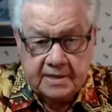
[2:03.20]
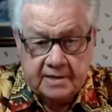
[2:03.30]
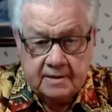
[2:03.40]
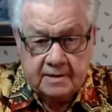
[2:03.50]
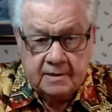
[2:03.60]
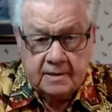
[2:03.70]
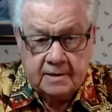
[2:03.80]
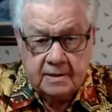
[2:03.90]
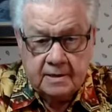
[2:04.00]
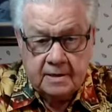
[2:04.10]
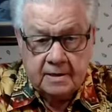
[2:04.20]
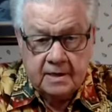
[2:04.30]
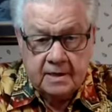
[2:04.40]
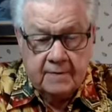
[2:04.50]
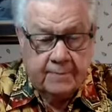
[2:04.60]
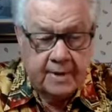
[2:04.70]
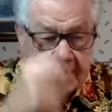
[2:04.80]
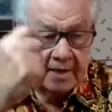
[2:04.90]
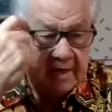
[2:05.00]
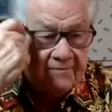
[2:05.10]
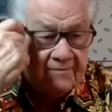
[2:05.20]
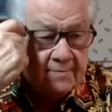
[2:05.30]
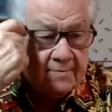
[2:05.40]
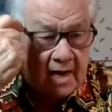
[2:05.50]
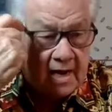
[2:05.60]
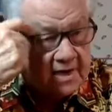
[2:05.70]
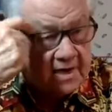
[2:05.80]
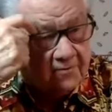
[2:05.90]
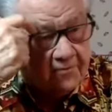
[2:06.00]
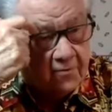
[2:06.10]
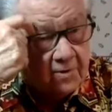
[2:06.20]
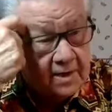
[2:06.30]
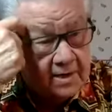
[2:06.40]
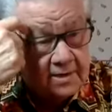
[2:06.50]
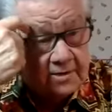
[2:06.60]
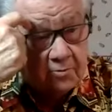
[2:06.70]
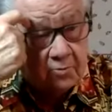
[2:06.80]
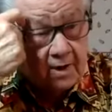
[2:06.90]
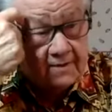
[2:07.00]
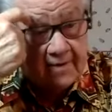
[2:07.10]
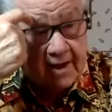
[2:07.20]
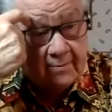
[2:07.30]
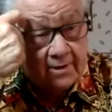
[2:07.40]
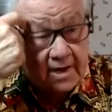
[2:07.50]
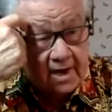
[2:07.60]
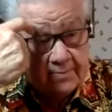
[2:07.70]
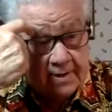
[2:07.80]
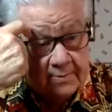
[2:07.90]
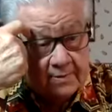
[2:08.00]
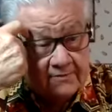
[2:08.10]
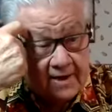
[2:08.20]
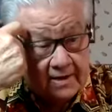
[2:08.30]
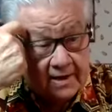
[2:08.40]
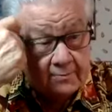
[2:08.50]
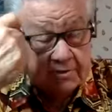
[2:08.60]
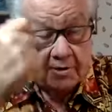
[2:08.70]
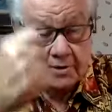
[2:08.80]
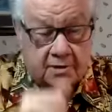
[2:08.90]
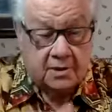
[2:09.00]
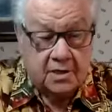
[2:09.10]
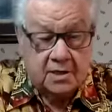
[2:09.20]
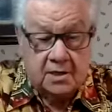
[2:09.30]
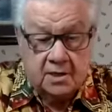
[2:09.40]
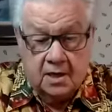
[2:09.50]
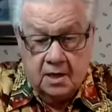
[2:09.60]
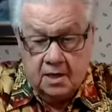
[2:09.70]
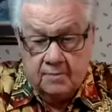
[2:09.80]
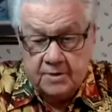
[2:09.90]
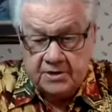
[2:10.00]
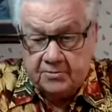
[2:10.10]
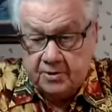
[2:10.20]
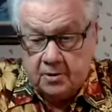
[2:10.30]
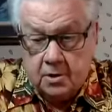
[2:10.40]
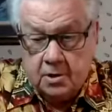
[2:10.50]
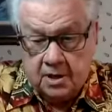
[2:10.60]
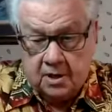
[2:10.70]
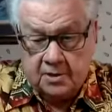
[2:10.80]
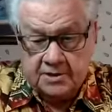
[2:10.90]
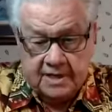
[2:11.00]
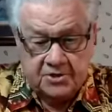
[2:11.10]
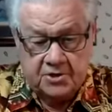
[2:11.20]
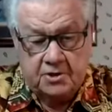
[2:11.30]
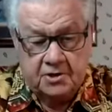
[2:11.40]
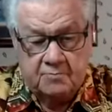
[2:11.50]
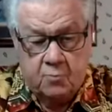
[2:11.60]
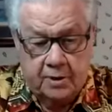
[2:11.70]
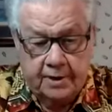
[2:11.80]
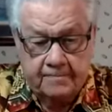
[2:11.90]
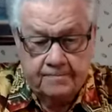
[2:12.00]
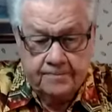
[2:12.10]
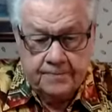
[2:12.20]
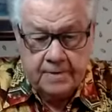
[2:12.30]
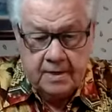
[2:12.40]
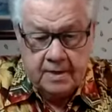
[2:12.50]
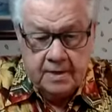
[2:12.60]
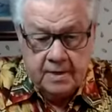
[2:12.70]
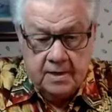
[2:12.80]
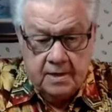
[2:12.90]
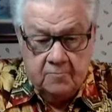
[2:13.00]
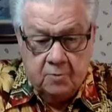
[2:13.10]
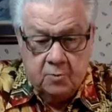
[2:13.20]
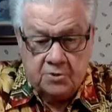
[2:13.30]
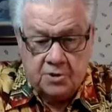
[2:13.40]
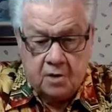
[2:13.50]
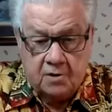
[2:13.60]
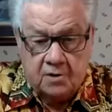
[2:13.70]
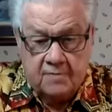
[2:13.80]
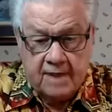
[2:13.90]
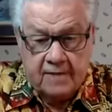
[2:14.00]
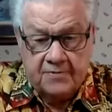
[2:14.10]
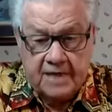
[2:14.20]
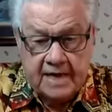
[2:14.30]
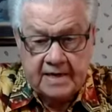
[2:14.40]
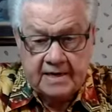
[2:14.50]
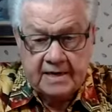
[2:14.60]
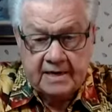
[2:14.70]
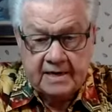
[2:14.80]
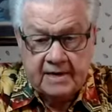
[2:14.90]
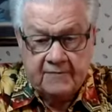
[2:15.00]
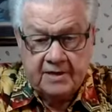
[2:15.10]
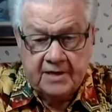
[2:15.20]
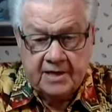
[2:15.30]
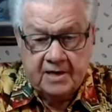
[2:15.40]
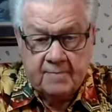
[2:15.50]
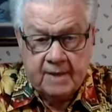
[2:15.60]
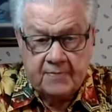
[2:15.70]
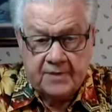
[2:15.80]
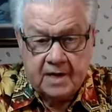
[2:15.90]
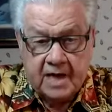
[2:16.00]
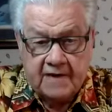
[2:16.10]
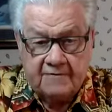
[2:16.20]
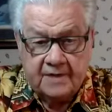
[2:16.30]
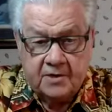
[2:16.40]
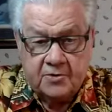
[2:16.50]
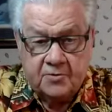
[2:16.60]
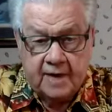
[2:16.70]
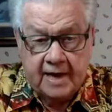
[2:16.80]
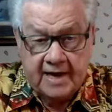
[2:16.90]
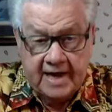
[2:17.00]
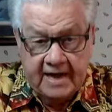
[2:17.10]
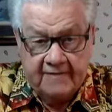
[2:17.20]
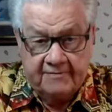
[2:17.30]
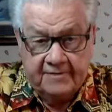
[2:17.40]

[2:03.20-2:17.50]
it. But if I'm not careful, and this is what I find with a lot of people, in fact, I was on a uh, mentoring uh, session this morning and we were talking about that. Everything about the life that you and I have